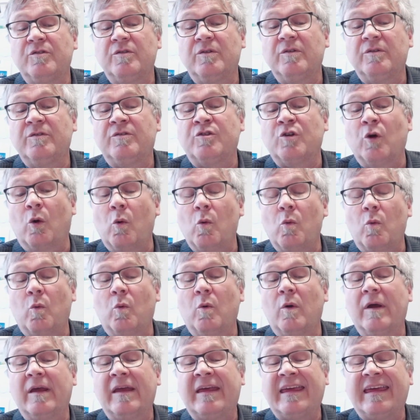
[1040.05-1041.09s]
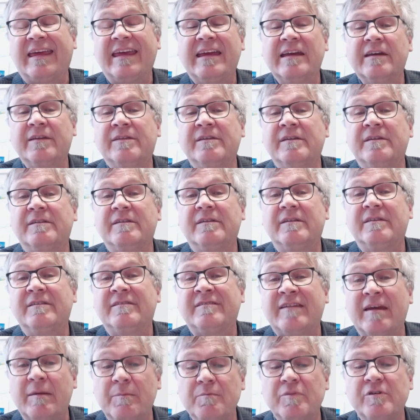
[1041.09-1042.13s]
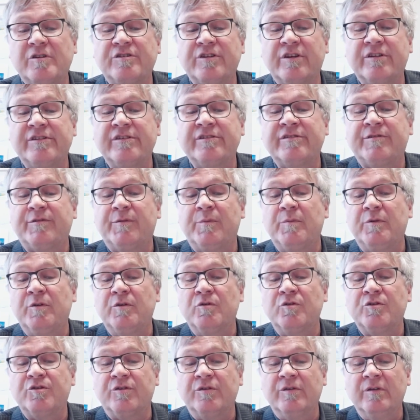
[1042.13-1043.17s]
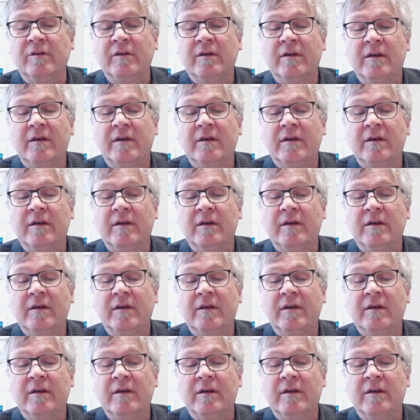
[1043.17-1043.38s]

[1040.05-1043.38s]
show here the temperature distribution